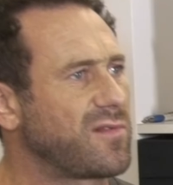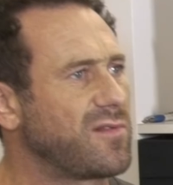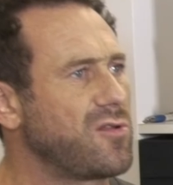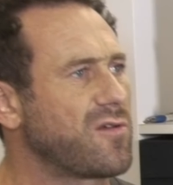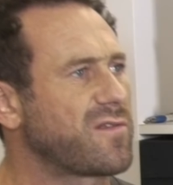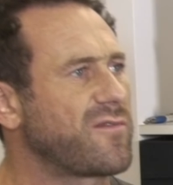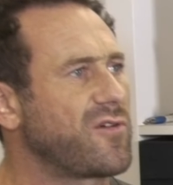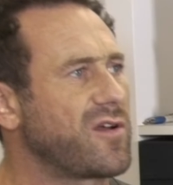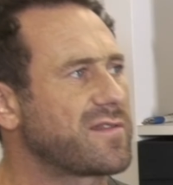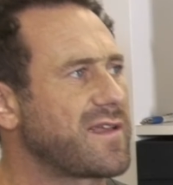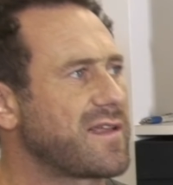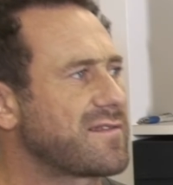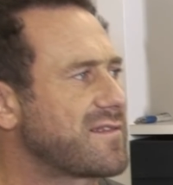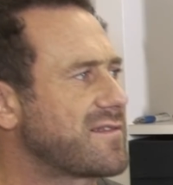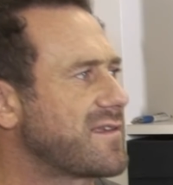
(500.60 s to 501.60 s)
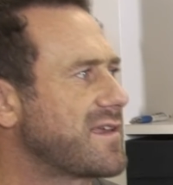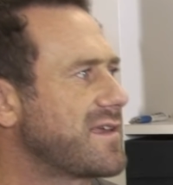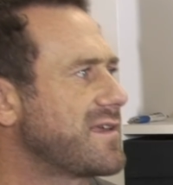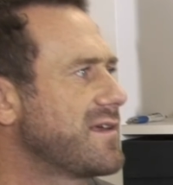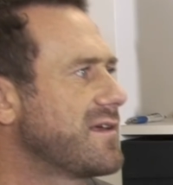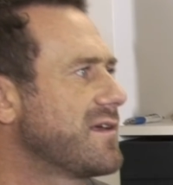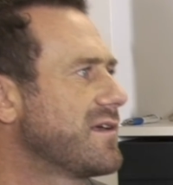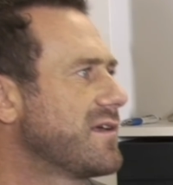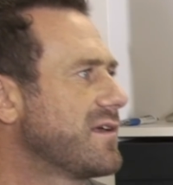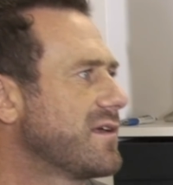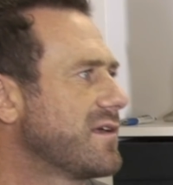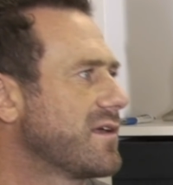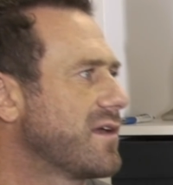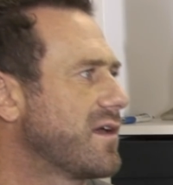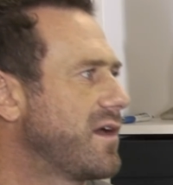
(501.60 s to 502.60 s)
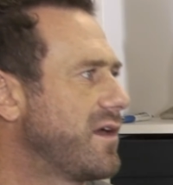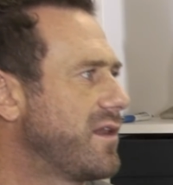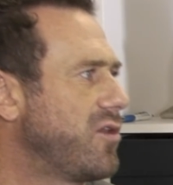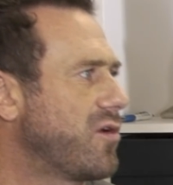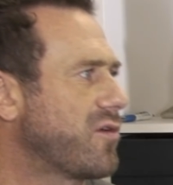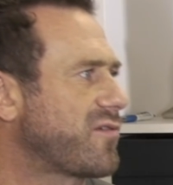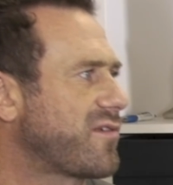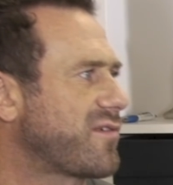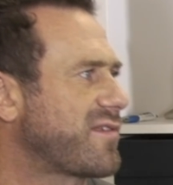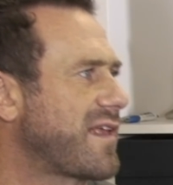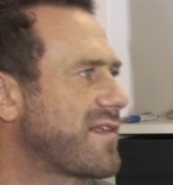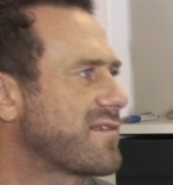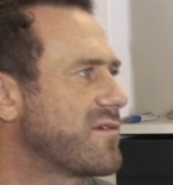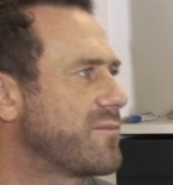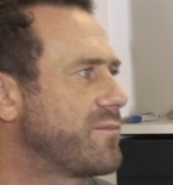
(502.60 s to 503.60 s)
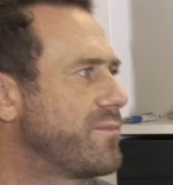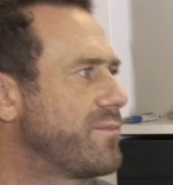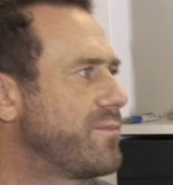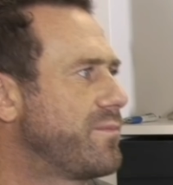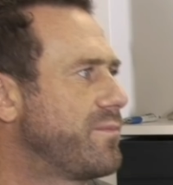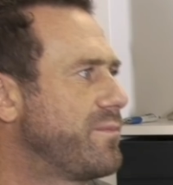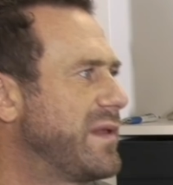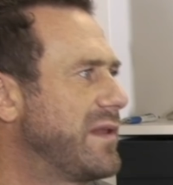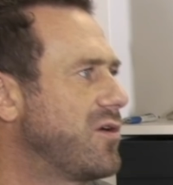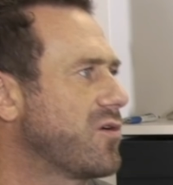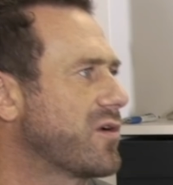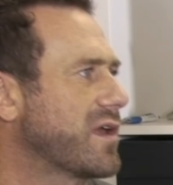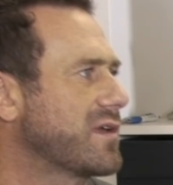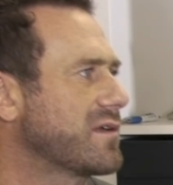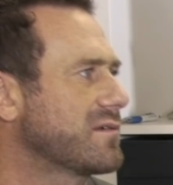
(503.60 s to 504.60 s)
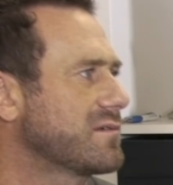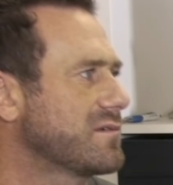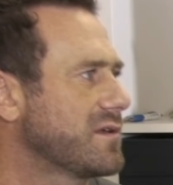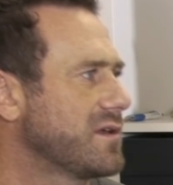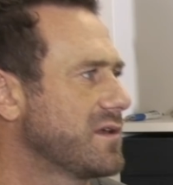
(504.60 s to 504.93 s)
loss of identity, a loss of sense of belonging.